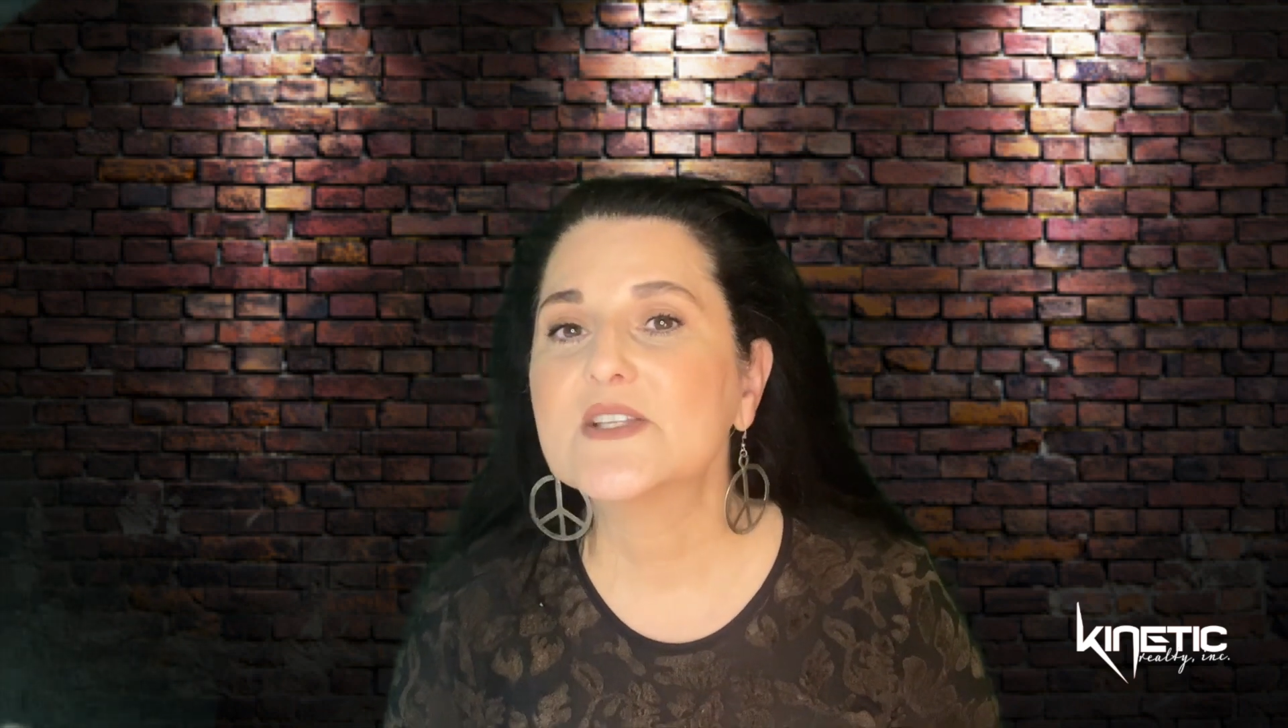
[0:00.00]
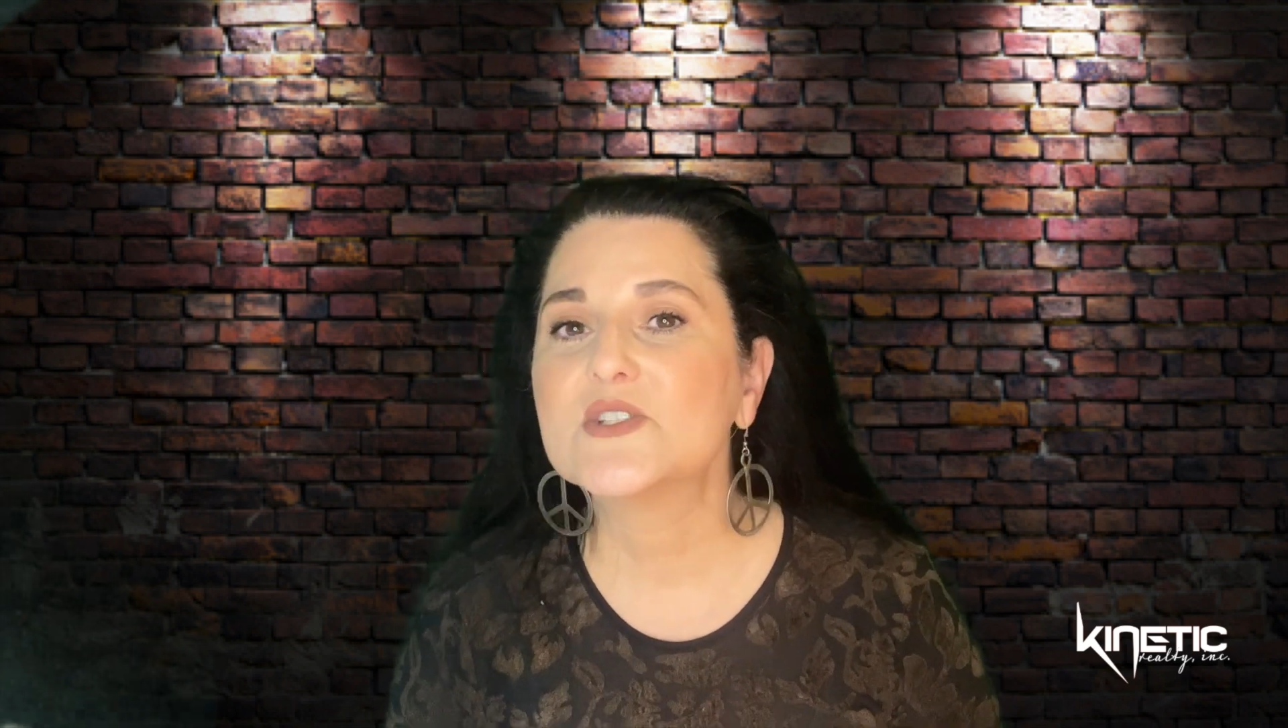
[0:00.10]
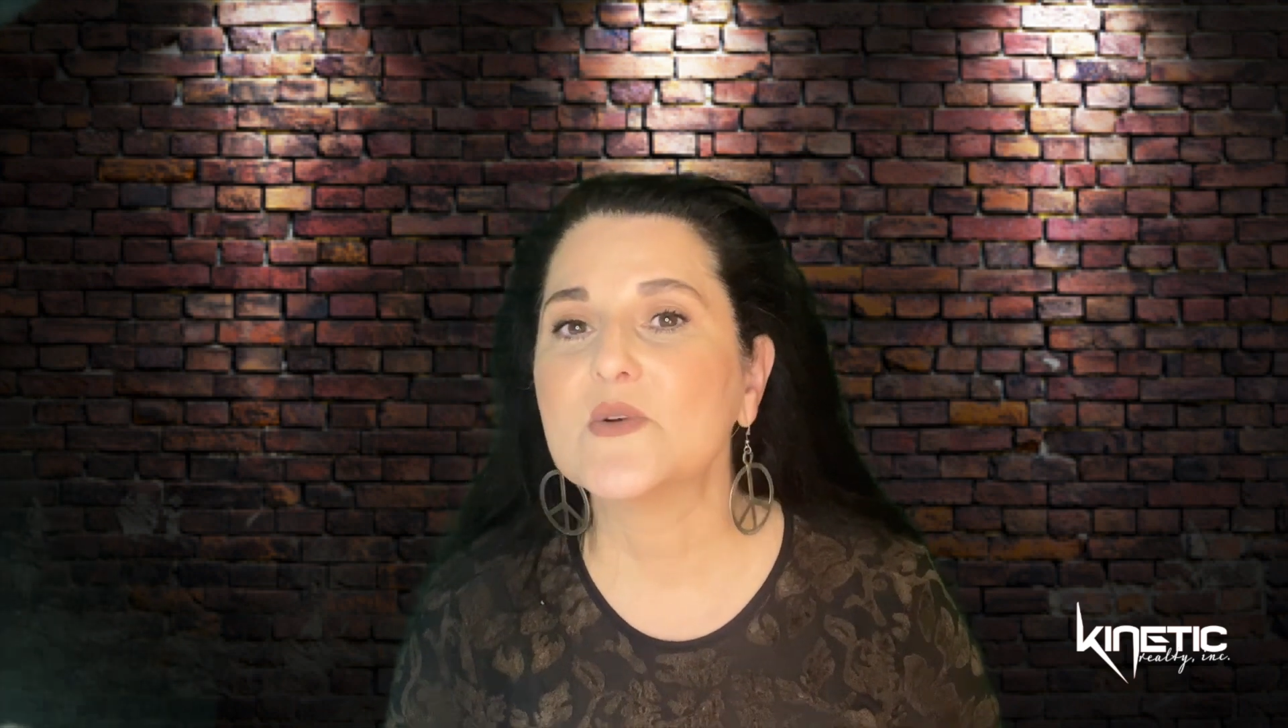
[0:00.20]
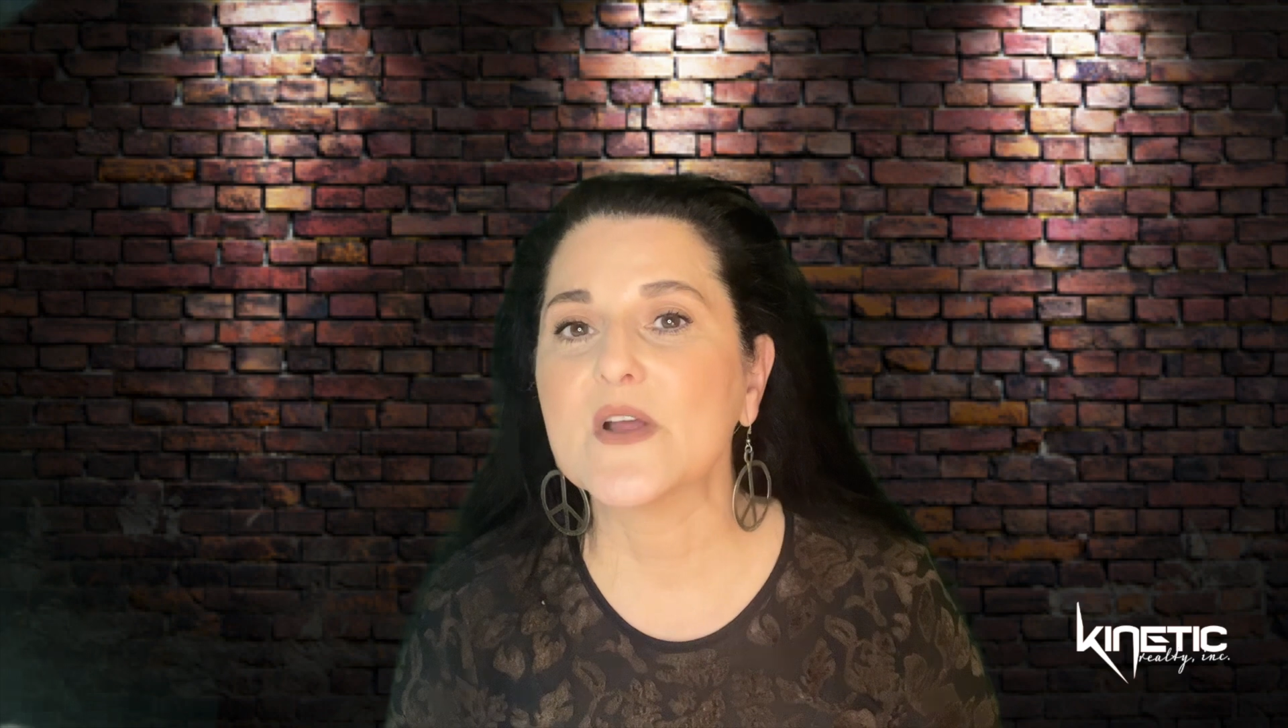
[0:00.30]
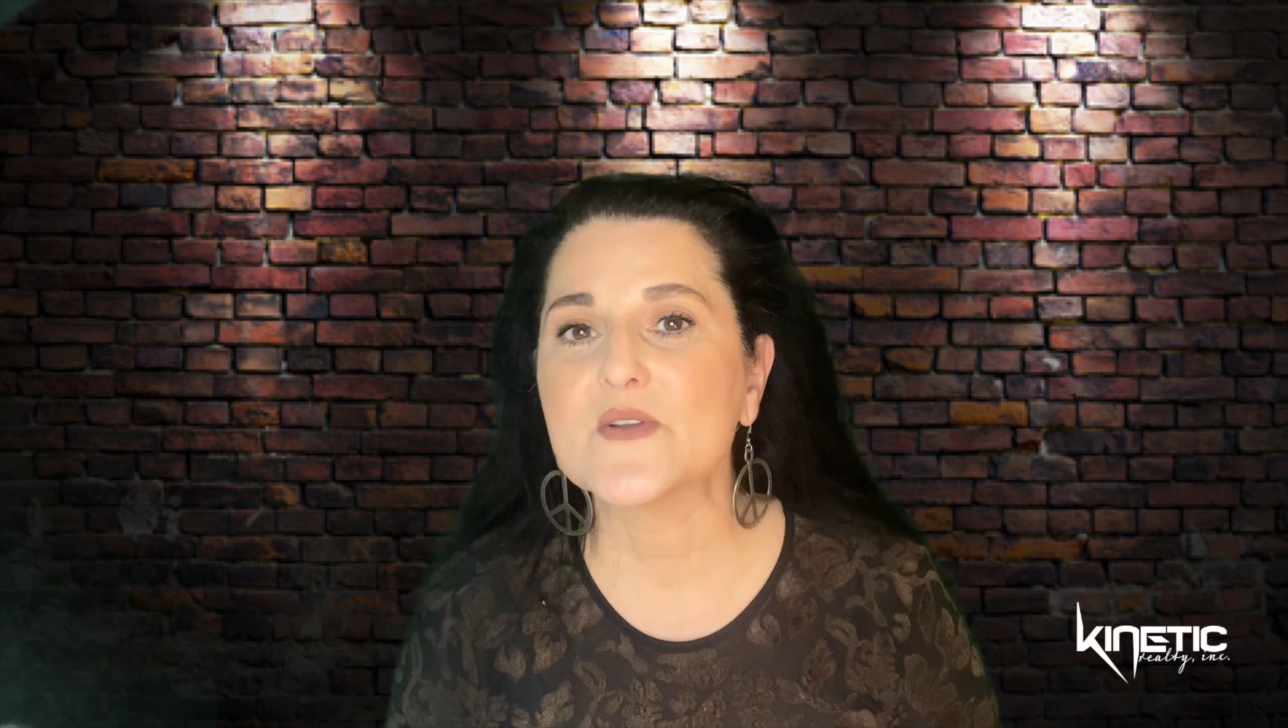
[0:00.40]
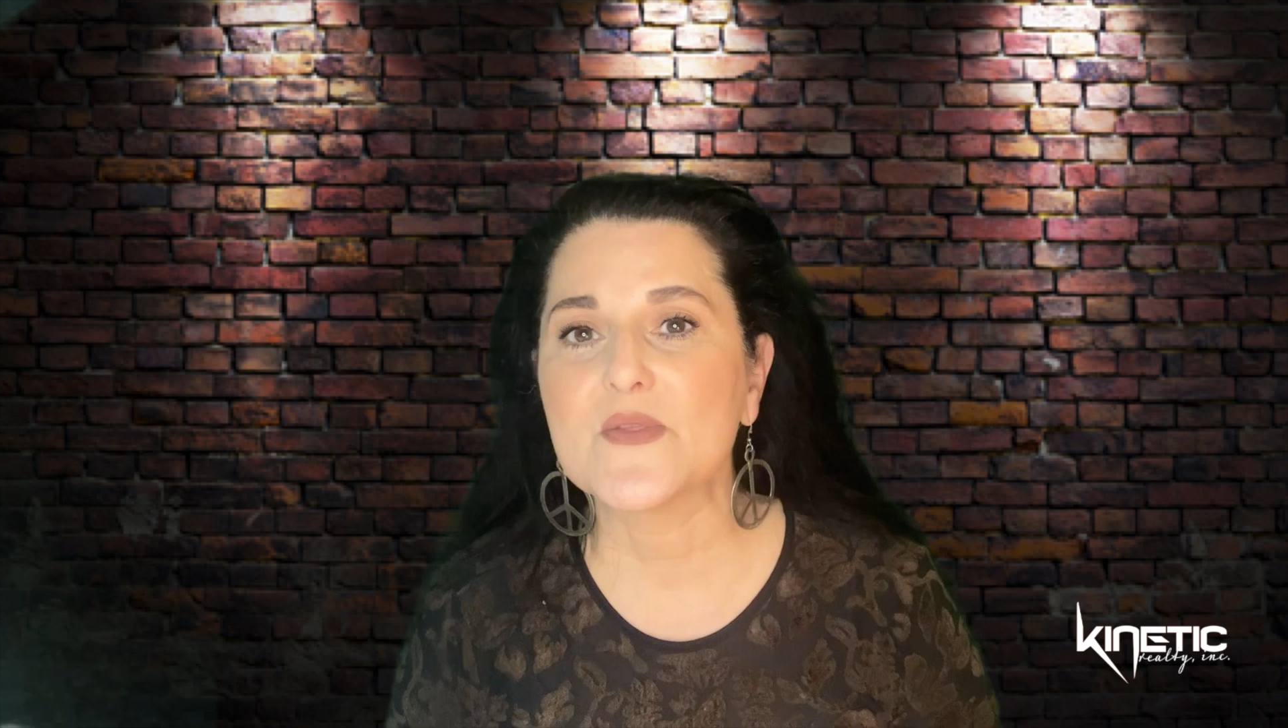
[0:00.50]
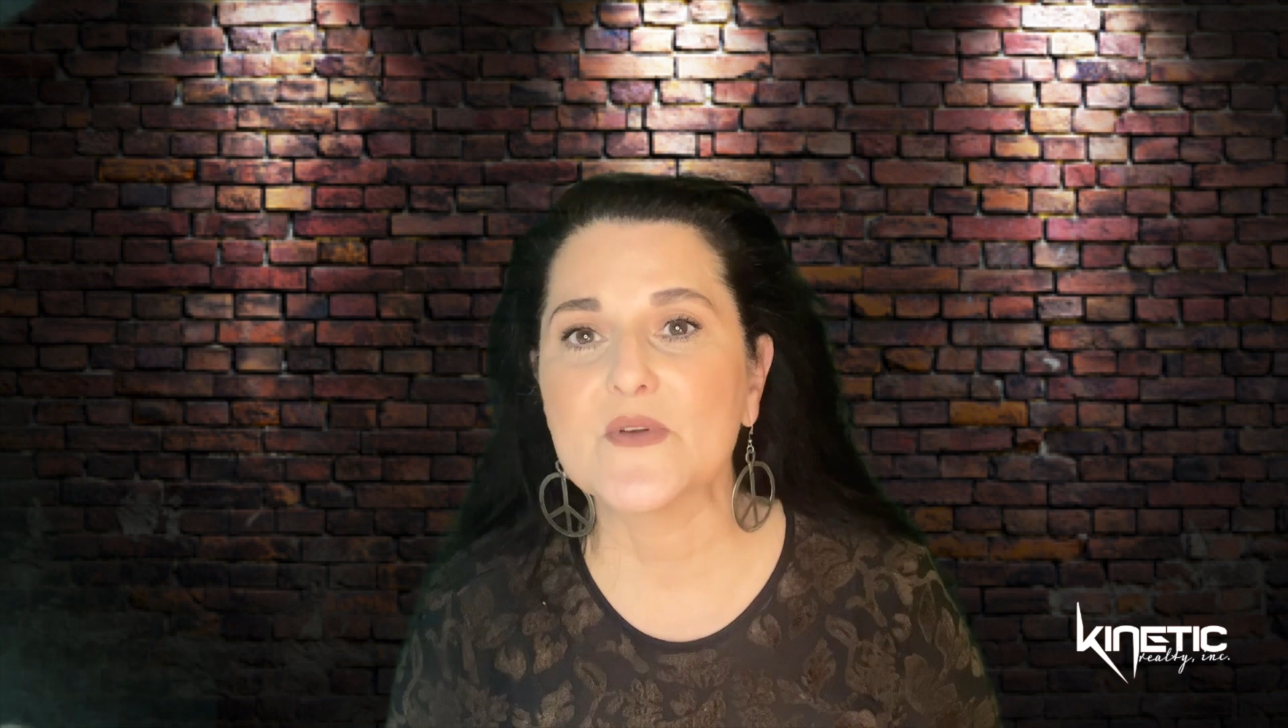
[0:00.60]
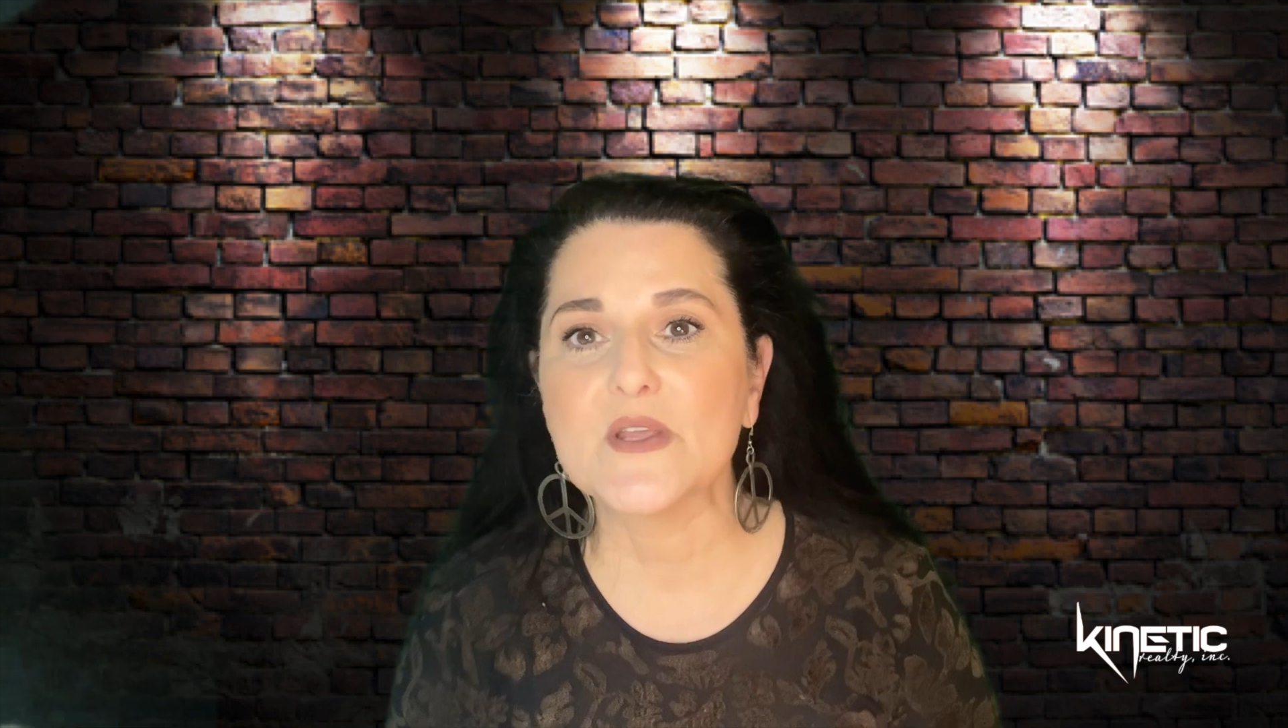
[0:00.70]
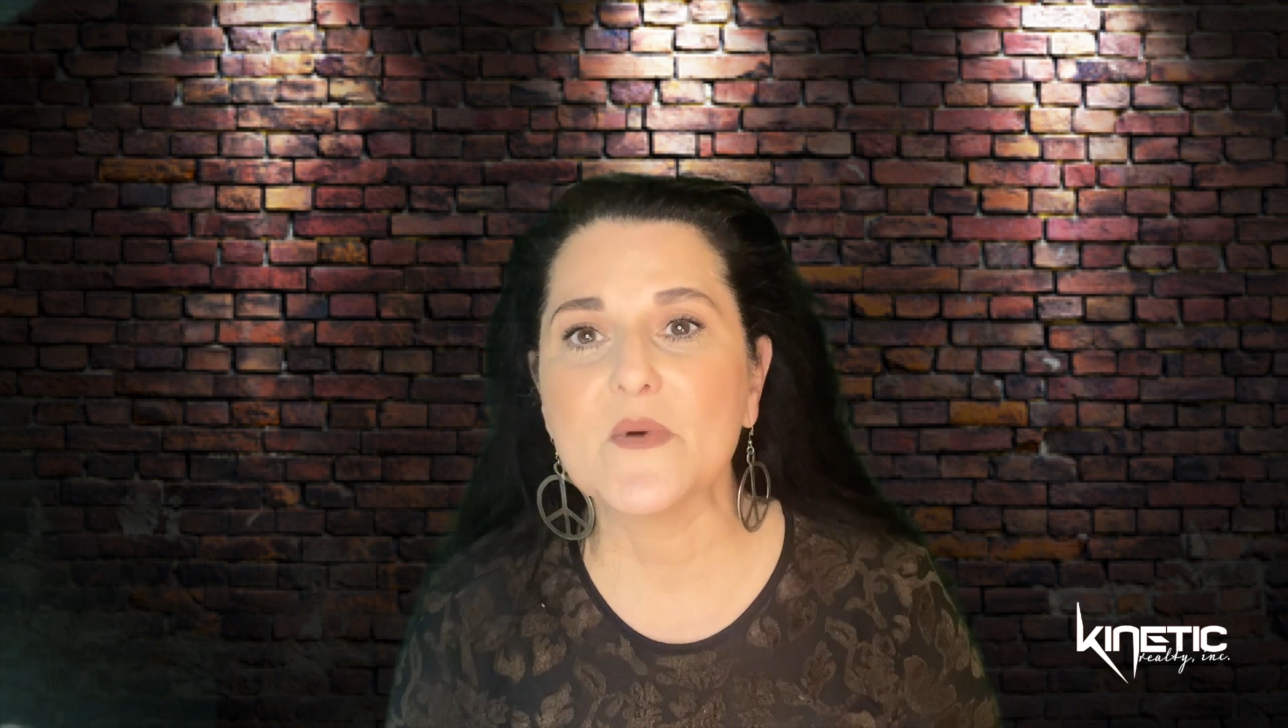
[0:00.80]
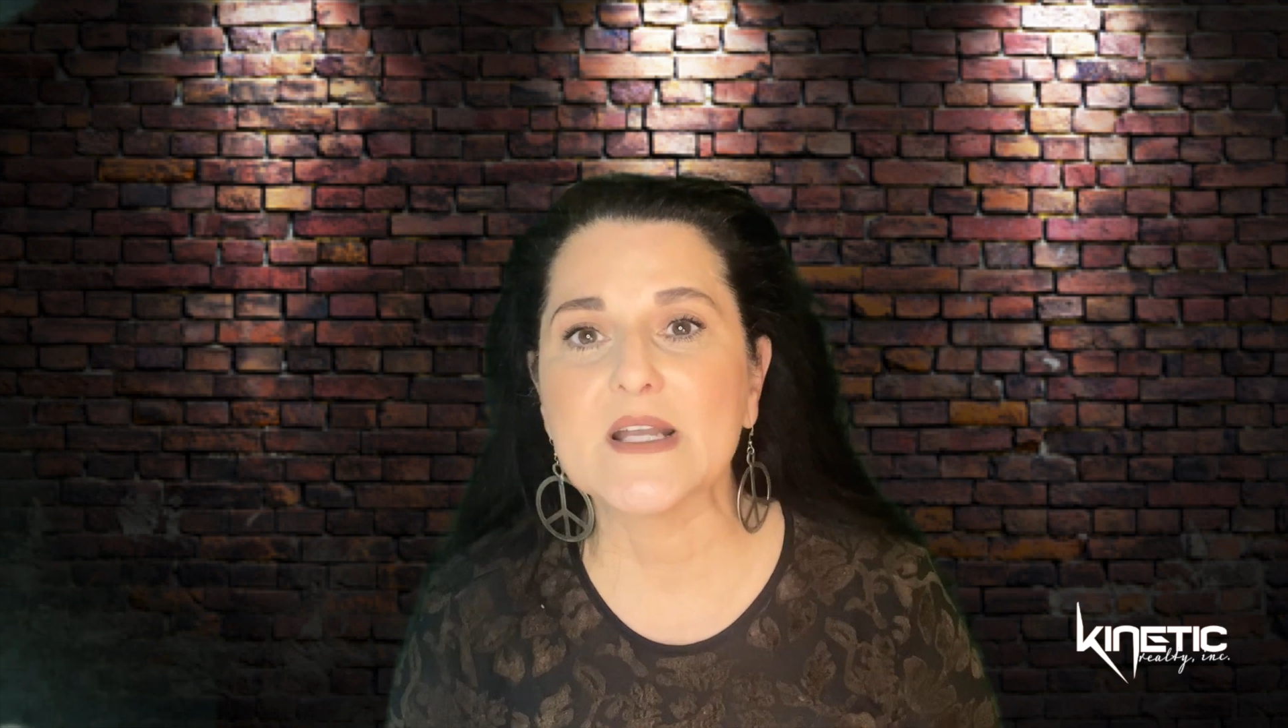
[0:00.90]

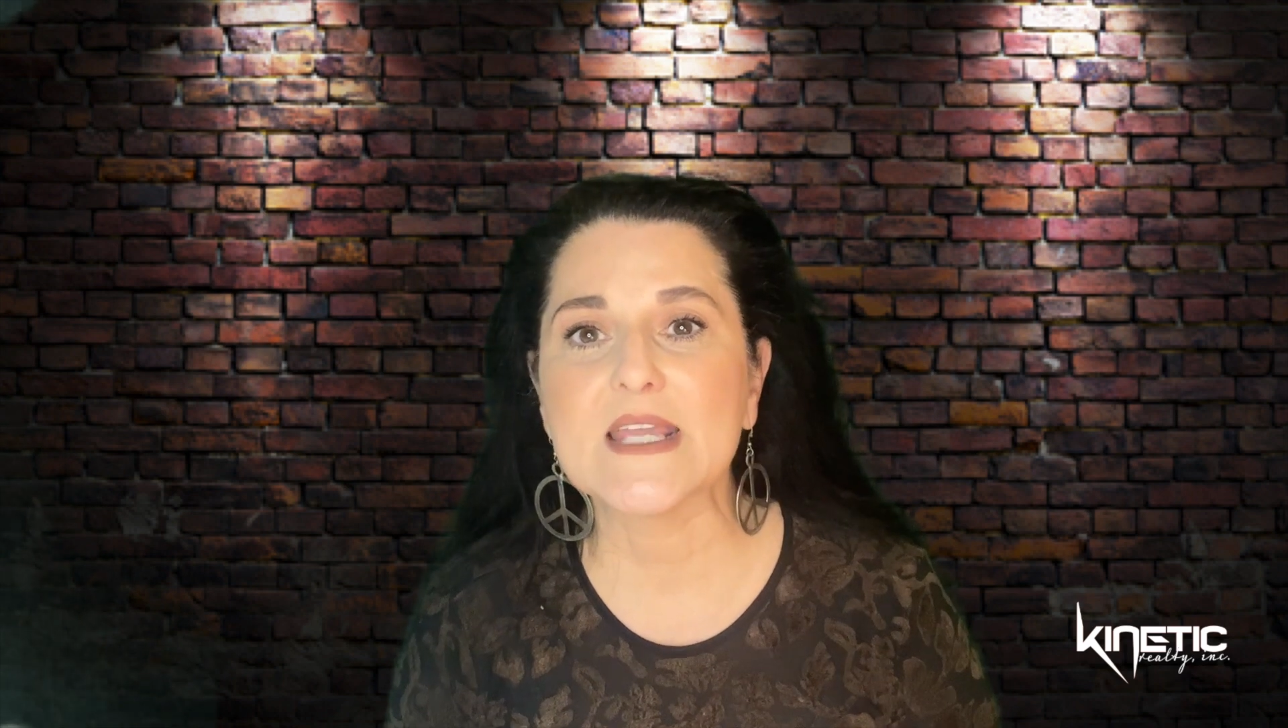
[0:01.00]
231